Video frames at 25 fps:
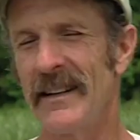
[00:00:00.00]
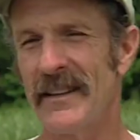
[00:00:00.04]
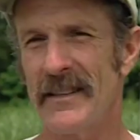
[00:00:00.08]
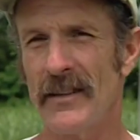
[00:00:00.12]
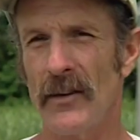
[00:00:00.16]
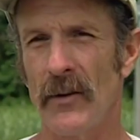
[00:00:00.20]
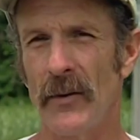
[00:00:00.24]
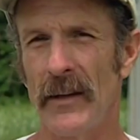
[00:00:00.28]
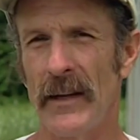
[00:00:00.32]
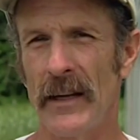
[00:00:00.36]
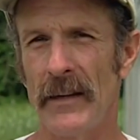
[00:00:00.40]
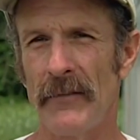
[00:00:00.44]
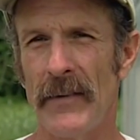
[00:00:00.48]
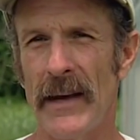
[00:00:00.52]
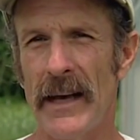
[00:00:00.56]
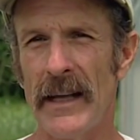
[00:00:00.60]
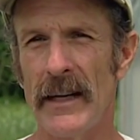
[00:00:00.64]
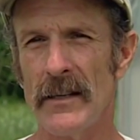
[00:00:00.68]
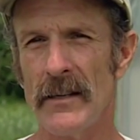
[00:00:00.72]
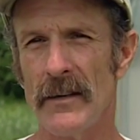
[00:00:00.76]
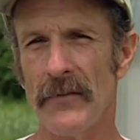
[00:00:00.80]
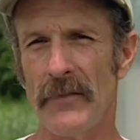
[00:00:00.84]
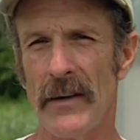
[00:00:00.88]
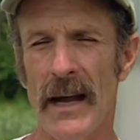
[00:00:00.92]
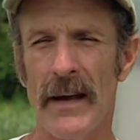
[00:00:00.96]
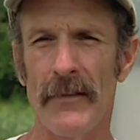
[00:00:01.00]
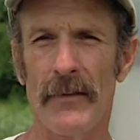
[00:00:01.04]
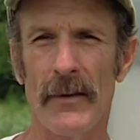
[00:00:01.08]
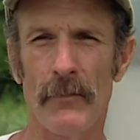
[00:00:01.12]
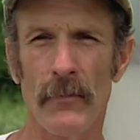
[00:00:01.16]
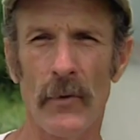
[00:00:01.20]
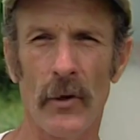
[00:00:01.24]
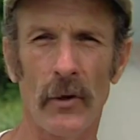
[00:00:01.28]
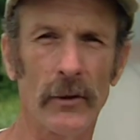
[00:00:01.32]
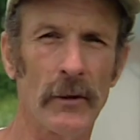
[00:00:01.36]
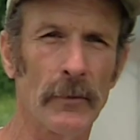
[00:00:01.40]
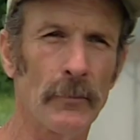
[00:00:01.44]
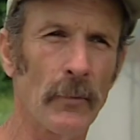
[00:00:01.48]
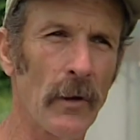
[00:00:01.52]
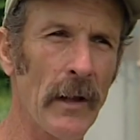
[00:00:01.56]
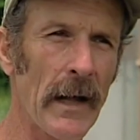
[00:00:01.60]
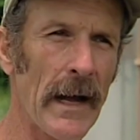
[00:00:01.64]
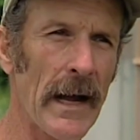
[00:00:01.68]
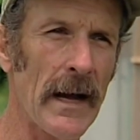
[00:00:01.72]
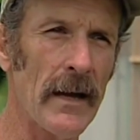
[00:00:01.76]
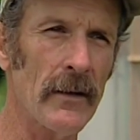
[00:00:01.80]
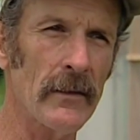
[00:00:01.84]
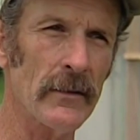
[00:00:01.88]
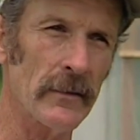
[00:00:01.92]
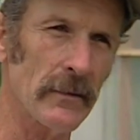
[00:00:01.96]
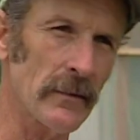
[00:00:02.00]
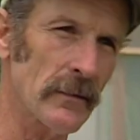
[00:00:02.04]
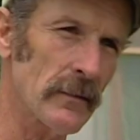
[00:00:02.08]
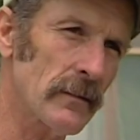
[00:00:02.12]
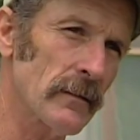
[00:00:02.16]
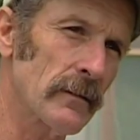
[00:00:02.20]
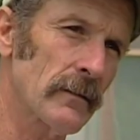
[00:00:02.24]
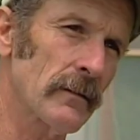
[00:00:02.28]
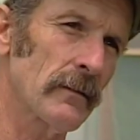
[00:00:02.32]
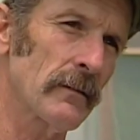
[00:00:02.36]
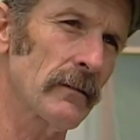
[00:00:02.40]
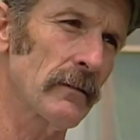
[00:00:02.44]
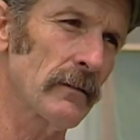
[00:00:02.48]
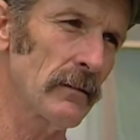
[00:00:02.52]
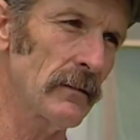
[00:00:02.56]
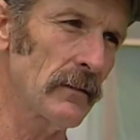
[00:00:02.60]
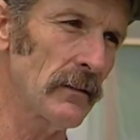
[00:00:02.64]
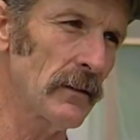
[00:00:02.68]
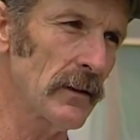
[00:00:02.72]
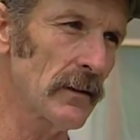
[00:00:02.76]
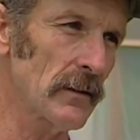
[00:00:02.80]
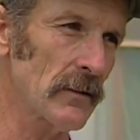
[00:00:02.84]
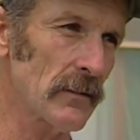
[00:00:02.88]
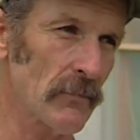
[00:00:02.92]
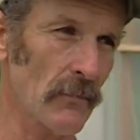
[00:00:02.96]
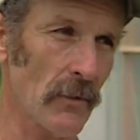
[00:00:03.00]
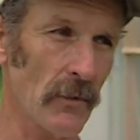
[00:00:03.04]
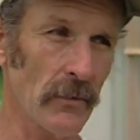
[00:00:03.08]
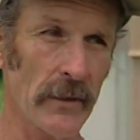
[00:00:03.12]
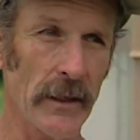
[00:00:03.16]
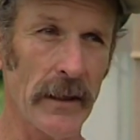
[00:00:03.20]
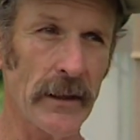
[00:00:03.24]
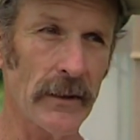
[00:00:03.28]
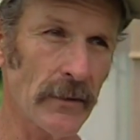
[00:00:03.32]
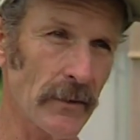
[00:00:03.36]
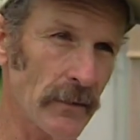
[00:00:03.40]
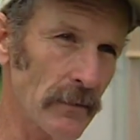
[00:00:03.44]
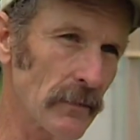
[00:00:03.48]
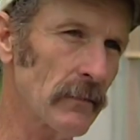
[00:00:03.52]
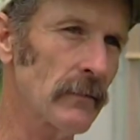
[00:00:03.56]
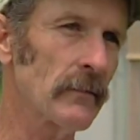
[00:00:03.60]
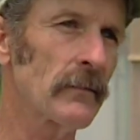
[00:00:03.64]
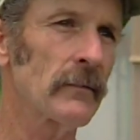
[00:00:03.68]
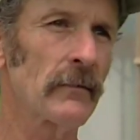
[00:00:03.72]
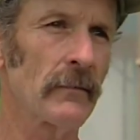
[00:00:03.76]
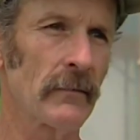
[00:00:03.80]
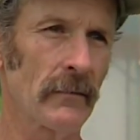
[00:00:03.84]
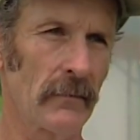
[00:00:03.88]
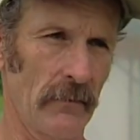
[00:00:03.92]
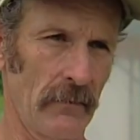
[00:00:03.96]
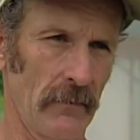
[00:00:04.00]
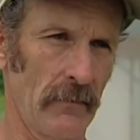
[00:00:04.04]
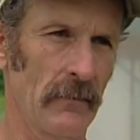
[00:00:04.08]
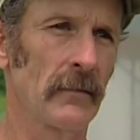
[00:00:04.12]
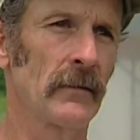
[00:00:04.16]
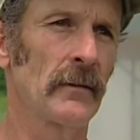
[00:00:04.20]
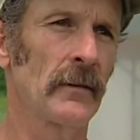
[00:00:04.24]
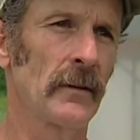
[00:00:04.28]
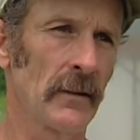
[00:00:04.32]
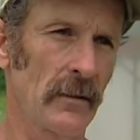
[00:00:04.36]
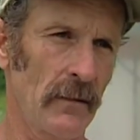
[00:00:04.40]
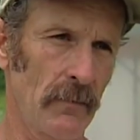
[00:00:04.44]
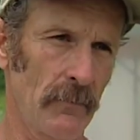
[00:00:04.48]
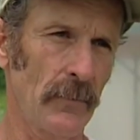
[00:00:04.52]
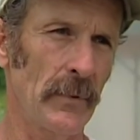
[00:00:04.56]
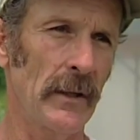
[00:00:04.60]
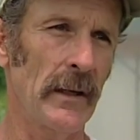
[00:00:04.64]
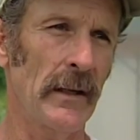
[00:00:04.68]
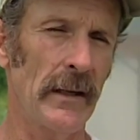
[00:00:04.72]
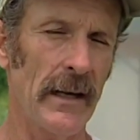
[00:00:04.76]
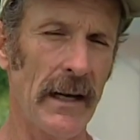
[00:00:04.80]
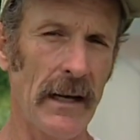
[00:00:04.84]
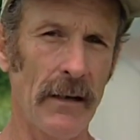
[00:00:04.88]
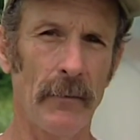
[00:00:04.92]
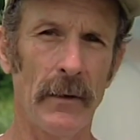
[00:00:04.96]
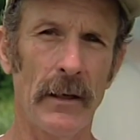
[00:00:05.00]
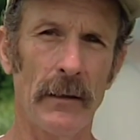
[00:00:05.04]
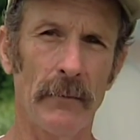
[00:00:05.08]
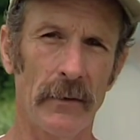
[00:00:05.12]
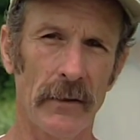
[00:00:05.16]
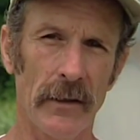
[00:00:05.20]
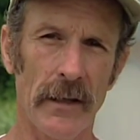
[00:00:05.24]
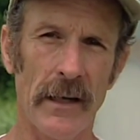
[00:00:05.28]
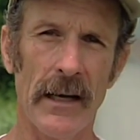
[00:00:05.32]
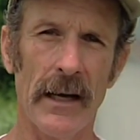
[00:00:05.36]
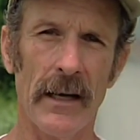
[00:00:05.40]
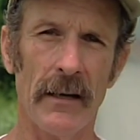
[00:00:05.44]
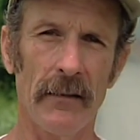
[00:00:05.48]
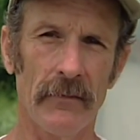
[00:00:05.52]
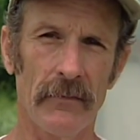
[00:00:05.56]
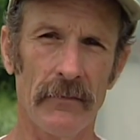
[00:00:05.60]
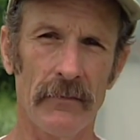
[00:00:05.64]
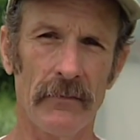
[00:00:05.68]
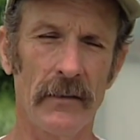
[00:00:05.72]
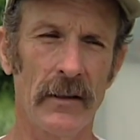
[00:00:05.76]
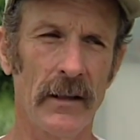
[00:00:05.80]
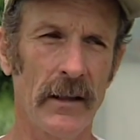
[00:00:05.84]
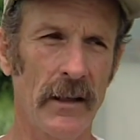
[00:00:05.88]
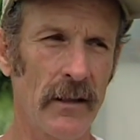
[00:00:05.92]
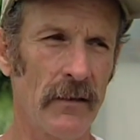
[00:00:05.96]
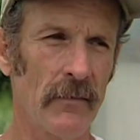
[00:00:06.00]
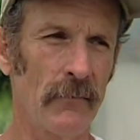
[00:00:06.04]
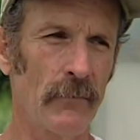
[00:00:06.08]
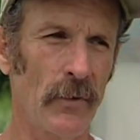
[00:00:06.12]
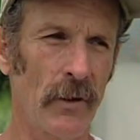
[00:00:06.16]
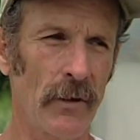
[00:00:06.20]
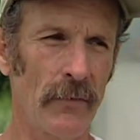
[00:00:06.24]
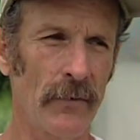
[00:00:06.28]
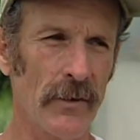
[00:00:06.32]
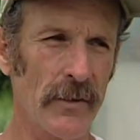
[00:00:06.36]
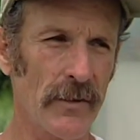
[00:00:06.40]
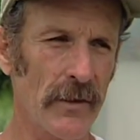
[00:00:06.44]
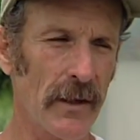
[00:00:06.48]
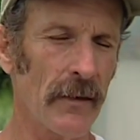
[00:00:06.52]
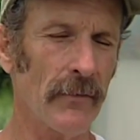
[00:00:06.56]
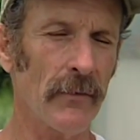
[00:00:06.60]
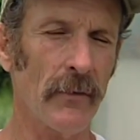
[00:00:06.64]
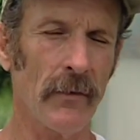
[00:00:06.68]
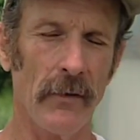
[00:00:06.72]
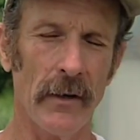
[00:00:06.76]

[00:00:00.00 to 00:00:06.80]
So the advantage of having multiple houses is rotation, being able to move your stuff